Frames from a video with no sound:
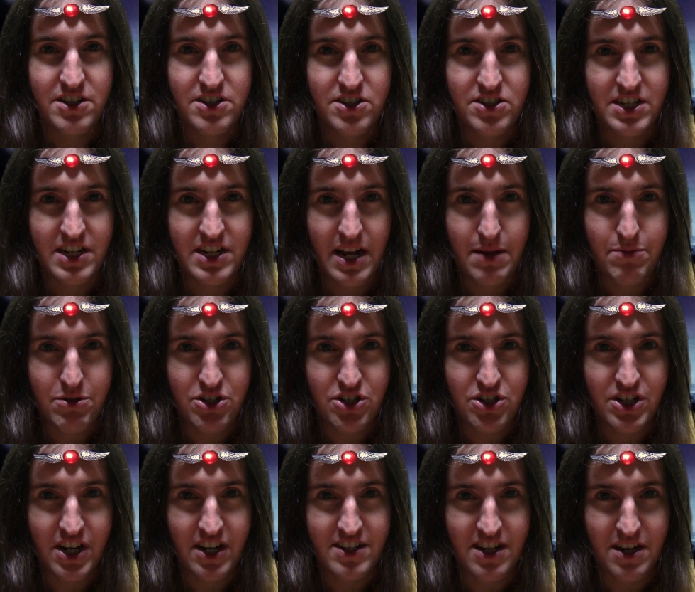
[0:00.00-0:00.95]
So today I'm going to
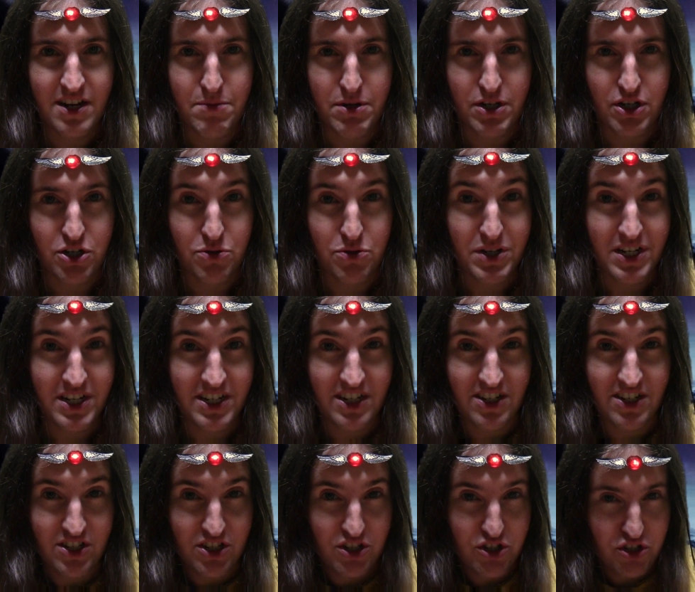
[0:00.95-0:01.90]
show you guys how to make a quick and
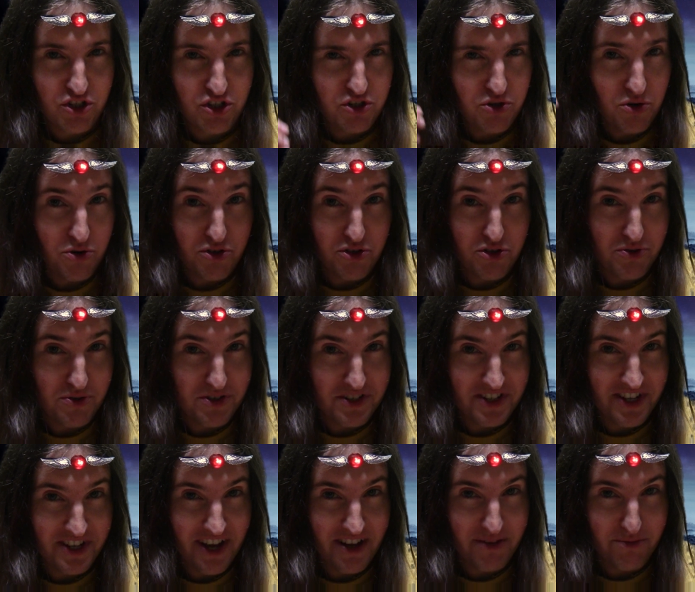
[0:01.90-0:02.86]
easy
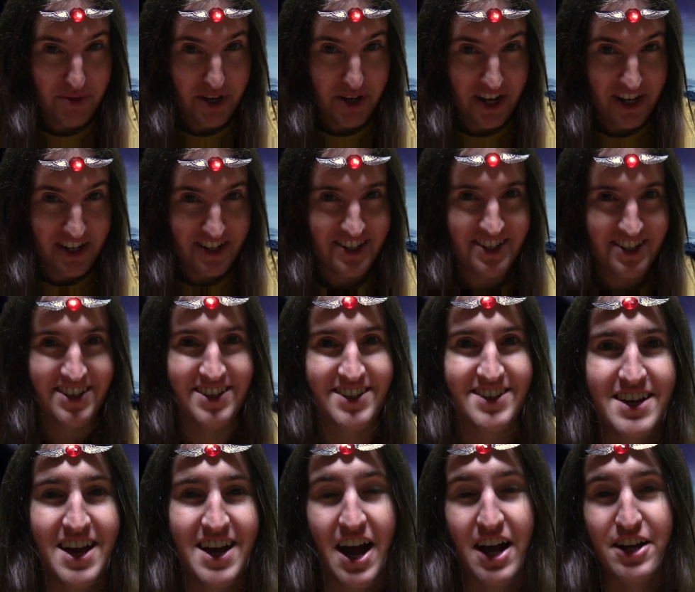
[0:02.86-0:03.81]
sorceress headband.
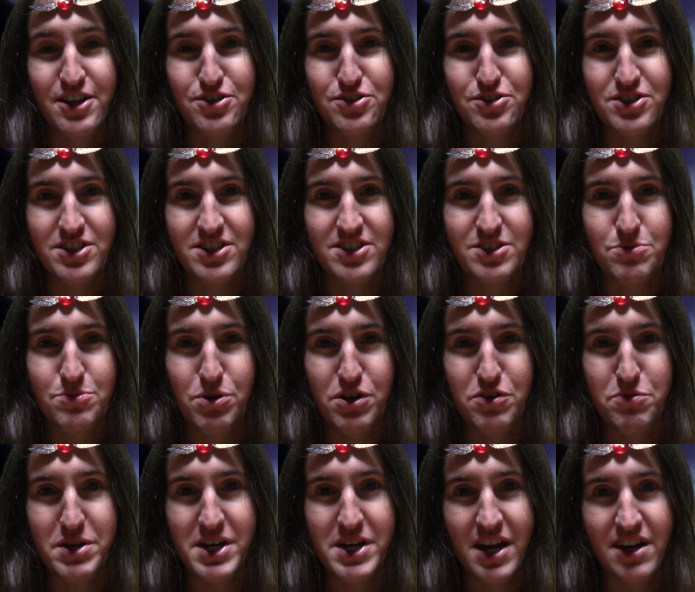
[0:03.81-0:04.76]
I used this in
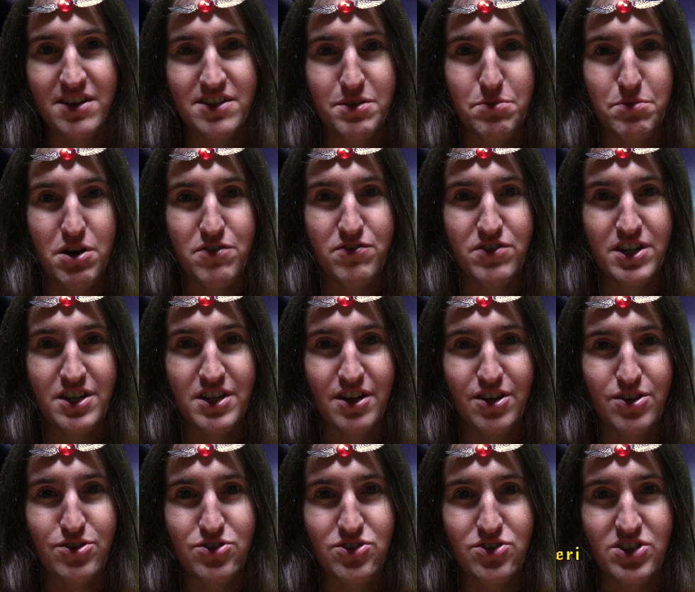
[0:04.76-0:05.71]
one of my ASMR
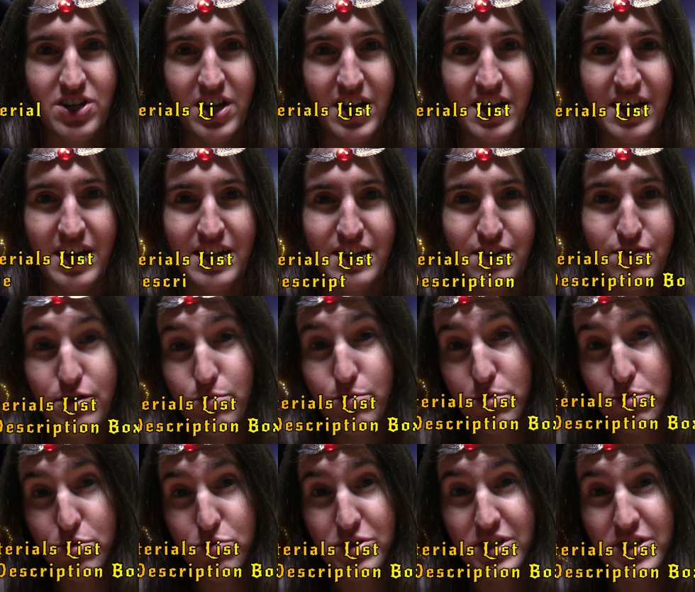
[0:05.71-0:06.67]
videos and a few
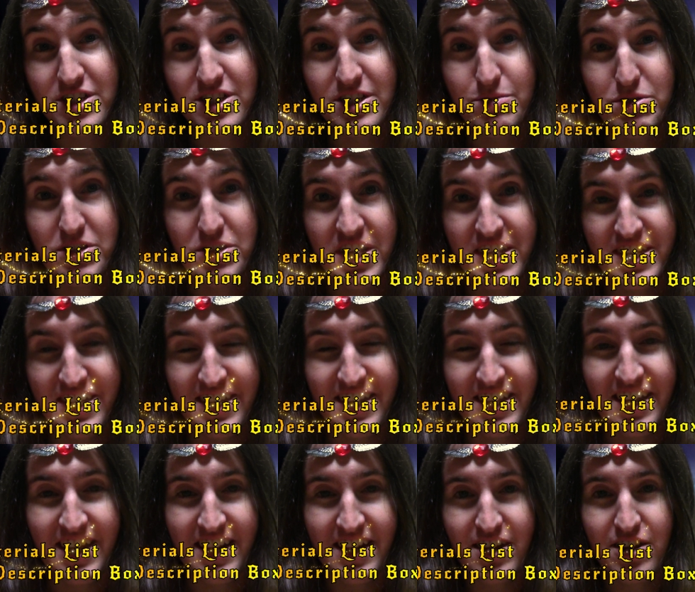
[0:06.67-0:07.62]
people really seemed to like
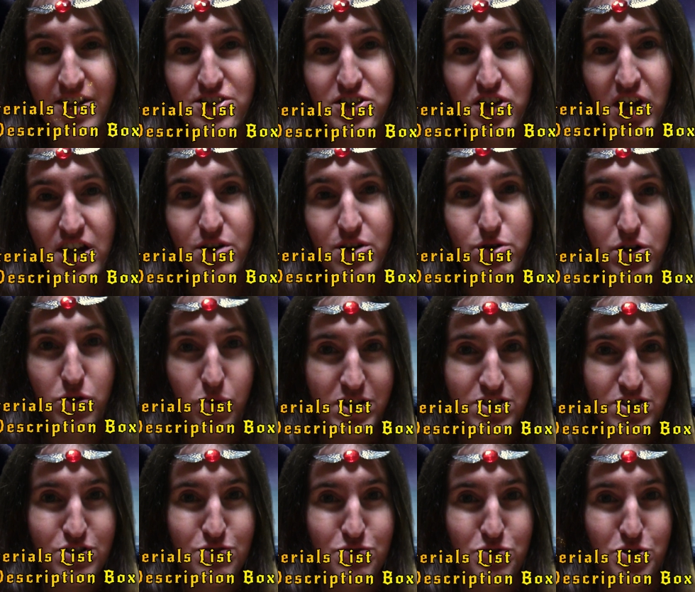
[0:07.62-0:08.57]
it, and I'd also had a
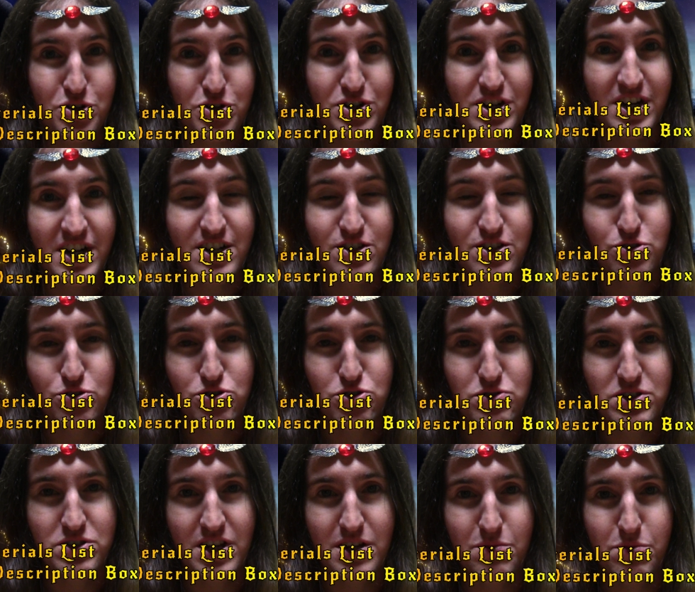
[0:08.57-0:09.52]
request for a
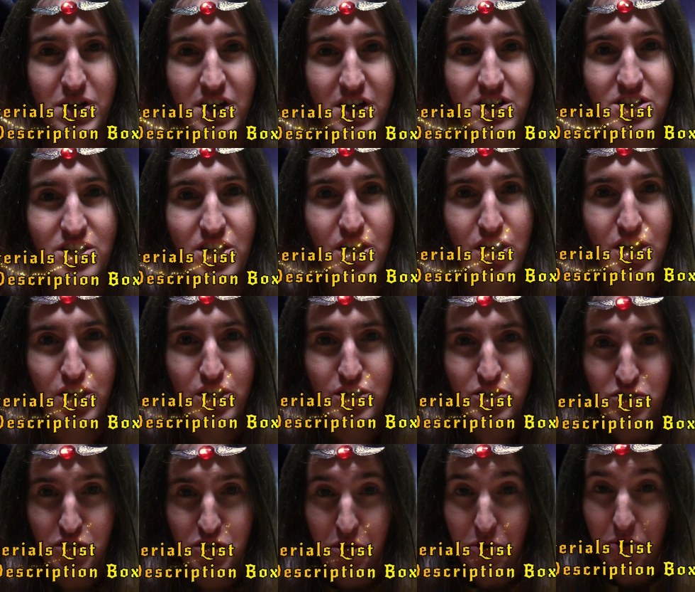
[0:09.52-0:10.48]
sorceress headband,
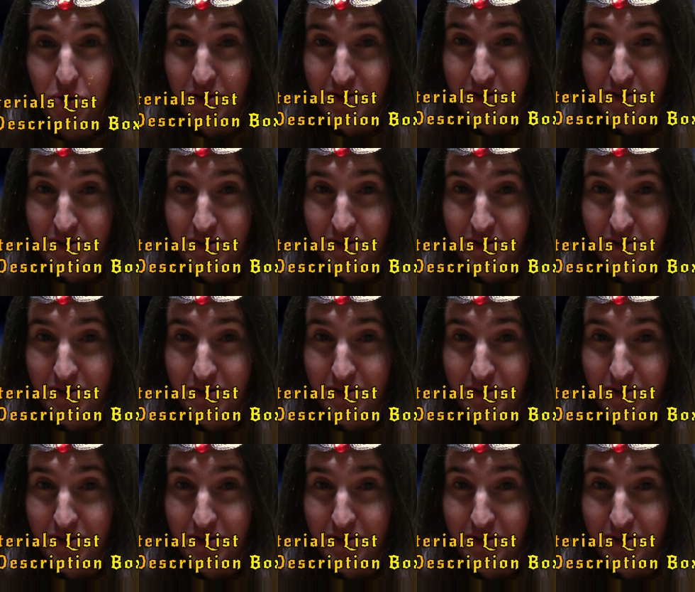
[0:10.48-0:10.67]
so